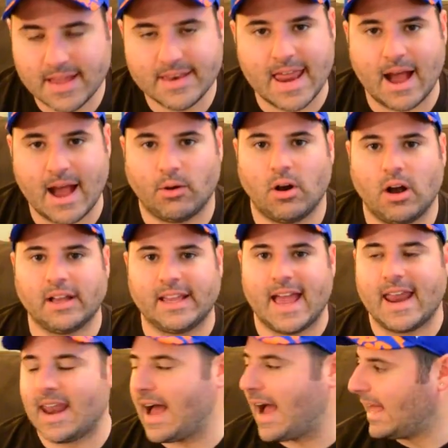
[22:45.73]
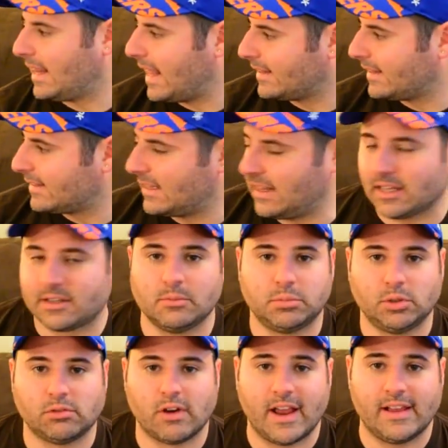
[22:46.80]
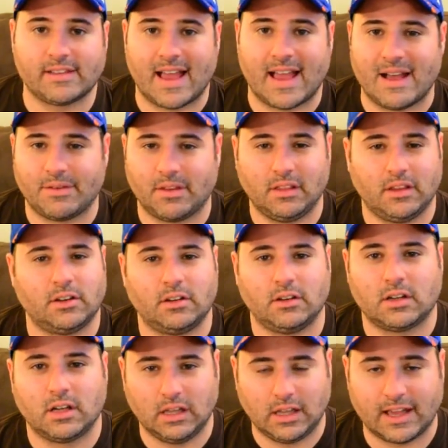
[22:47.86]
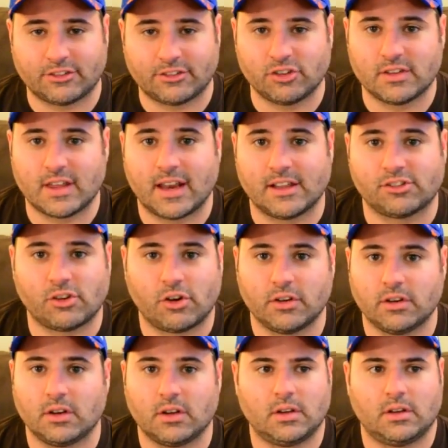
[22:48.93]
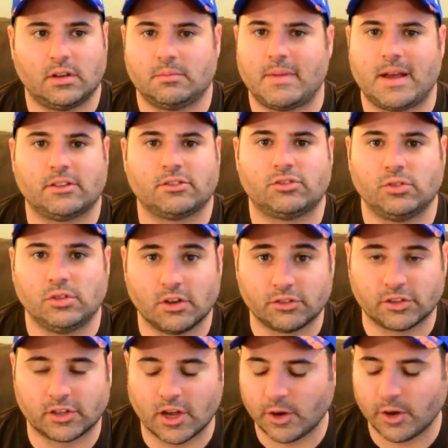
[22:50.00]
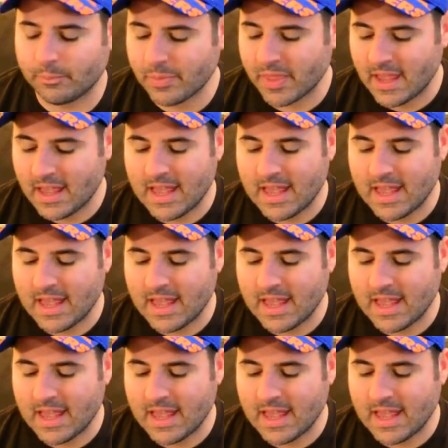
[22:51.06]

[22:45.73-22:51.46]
Now, again, I like to collect Blu-rays. I have a little collection that I started uh, about two years ago.